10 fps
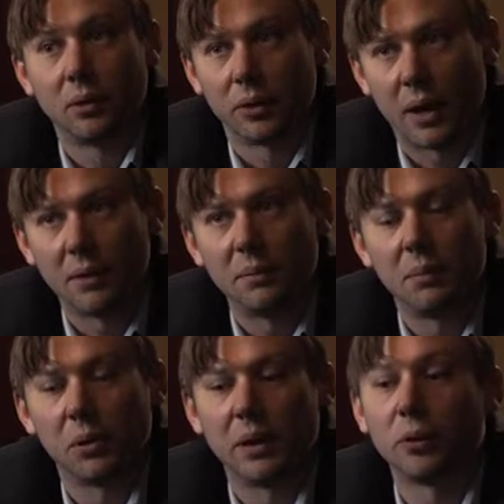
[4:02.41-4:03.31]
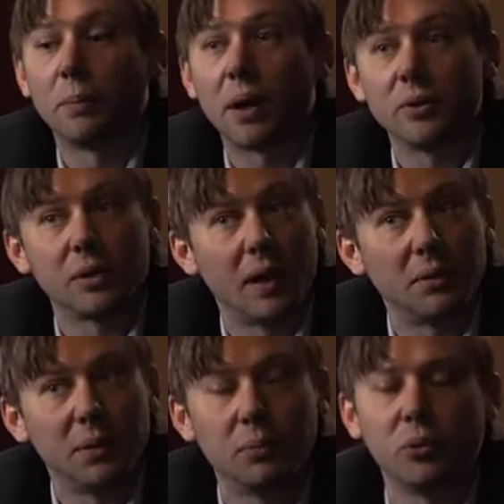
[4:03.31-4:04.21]
I know her kind of people. I know her parents'
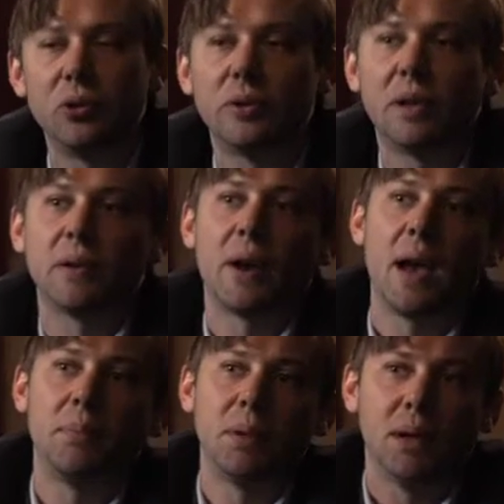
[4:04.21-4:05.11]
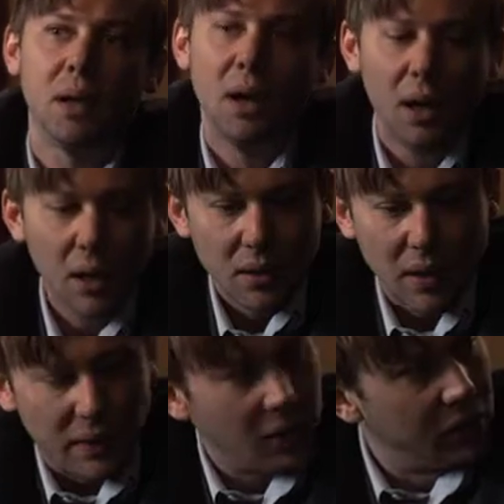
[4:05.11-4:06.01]
kind of people. Do you think they're happy
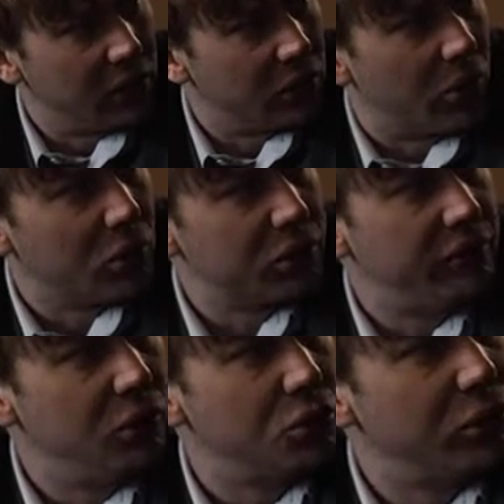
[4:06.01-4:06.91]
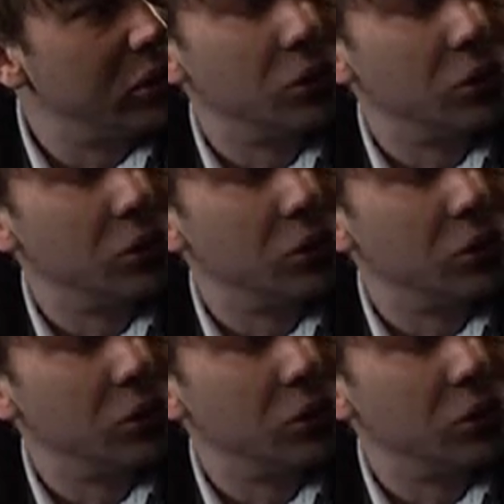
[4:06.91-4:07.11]
that their little girl's future